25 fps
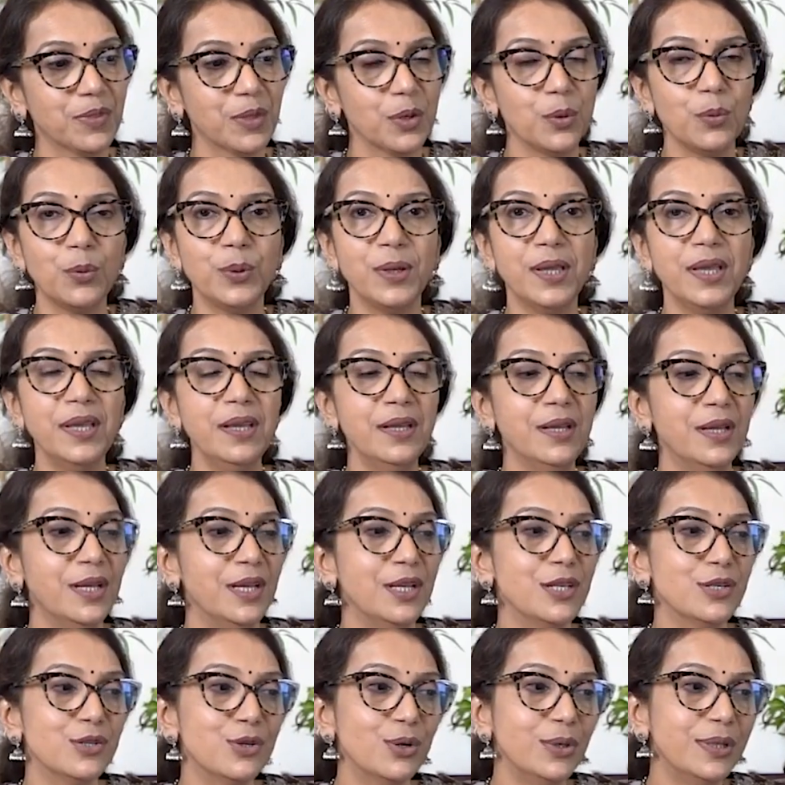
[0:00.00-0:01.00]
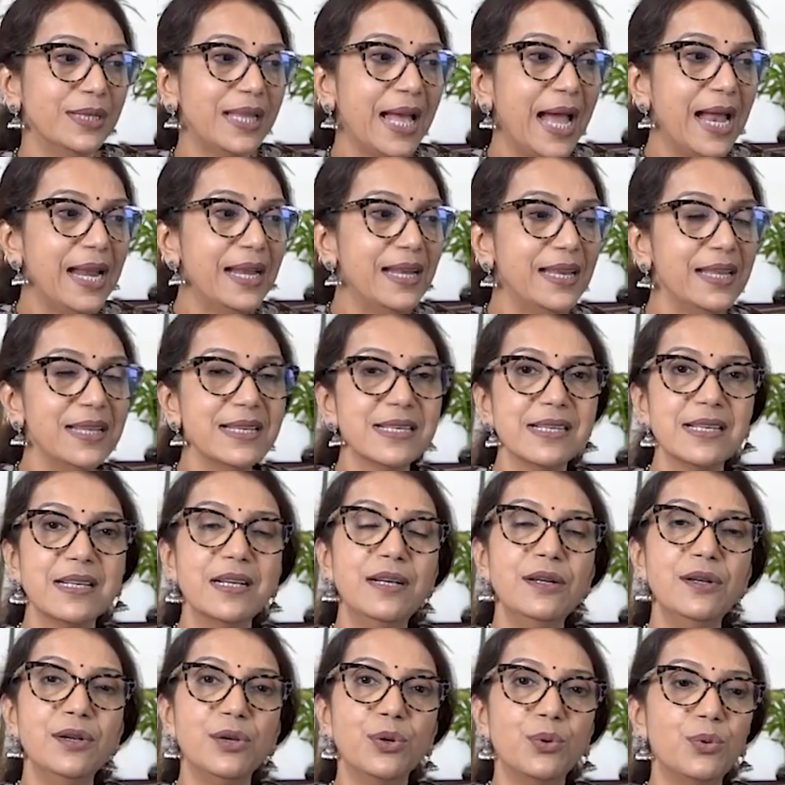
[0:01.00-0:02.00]
Okay. So that is
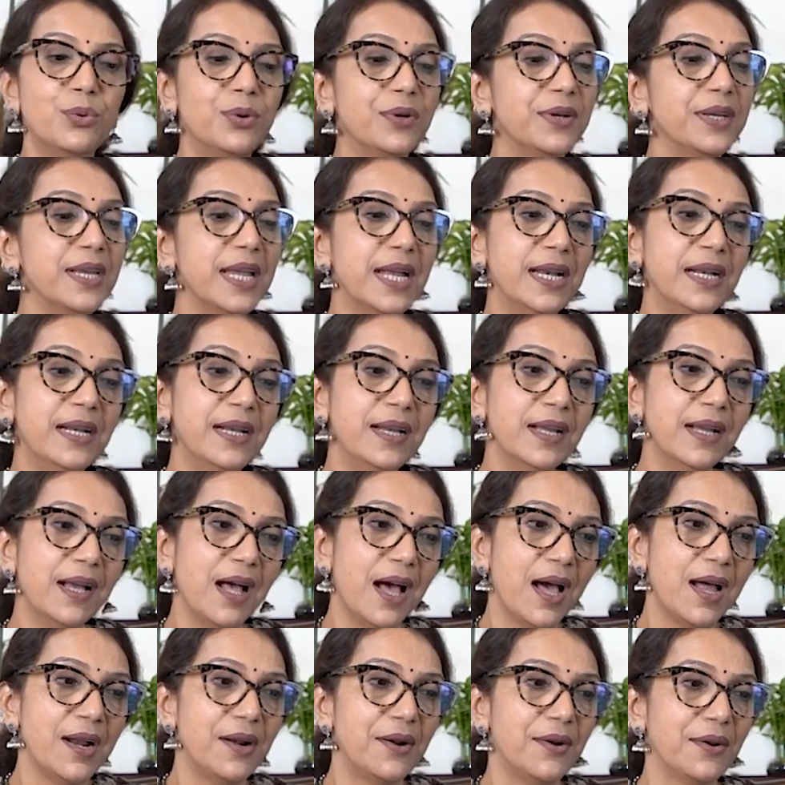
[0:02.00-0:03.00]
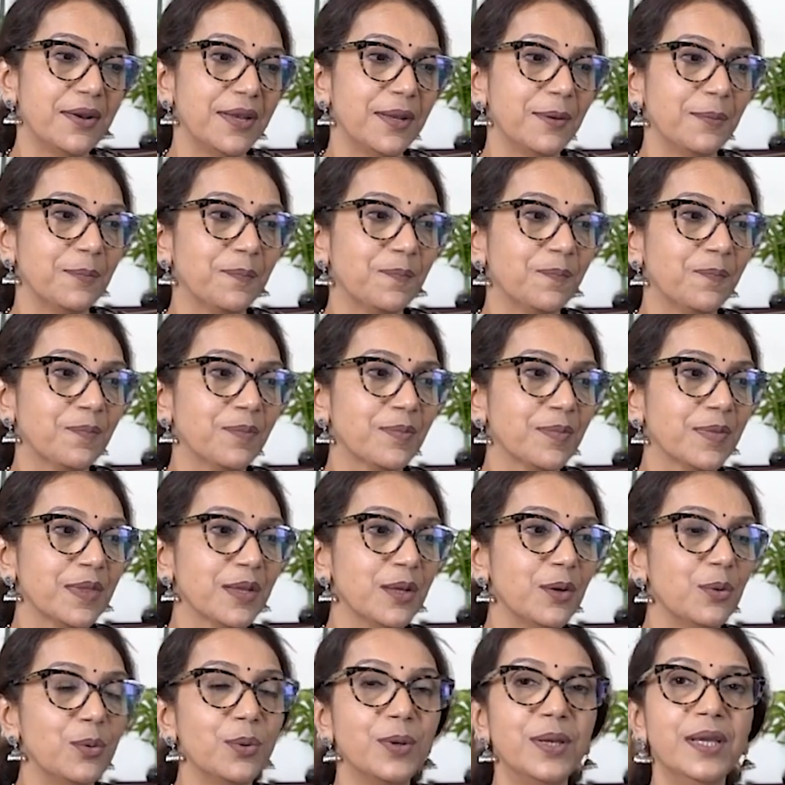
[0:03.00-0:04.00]
the nutrient artery.
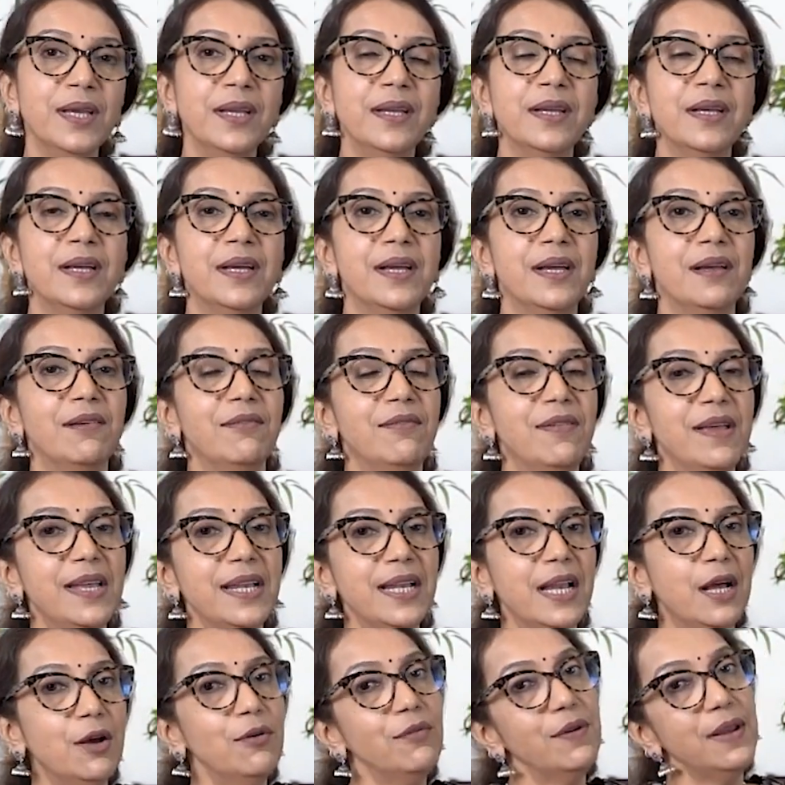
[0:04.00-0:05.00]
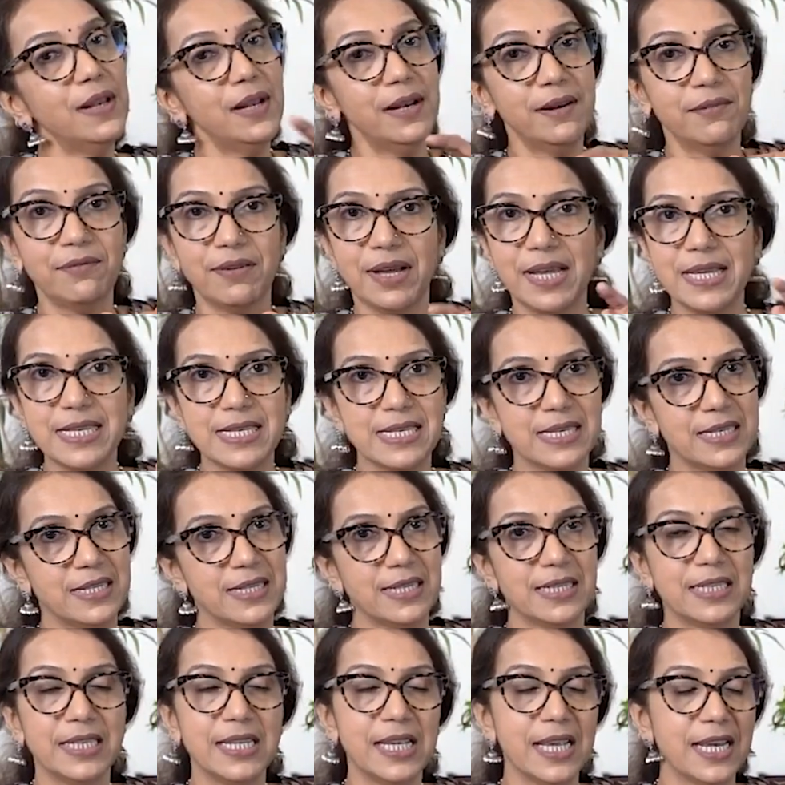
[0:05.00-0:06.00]
Okay. We'll revise it
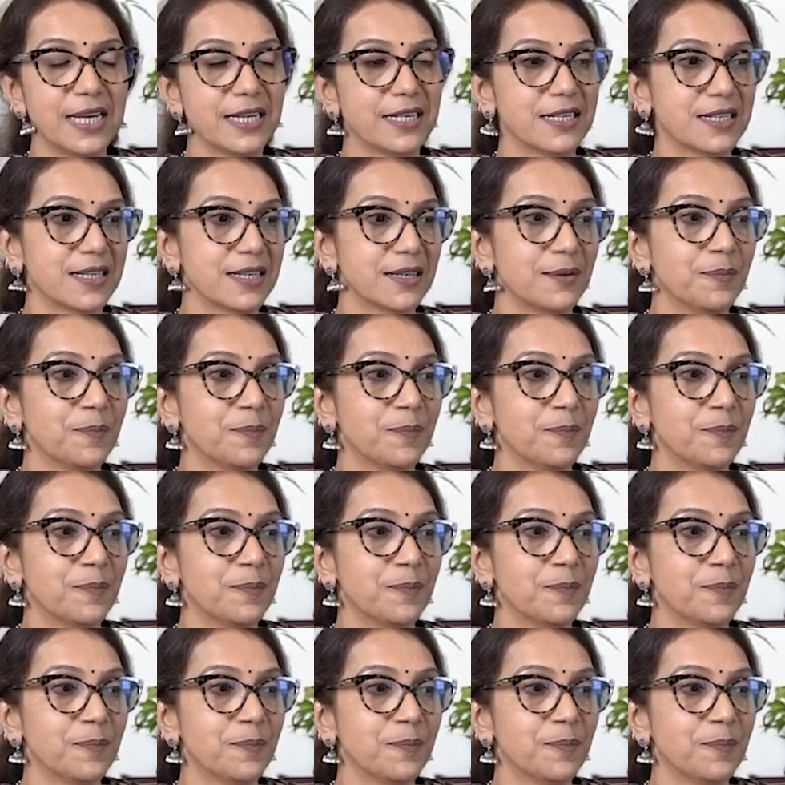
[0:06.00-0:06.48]
in the end.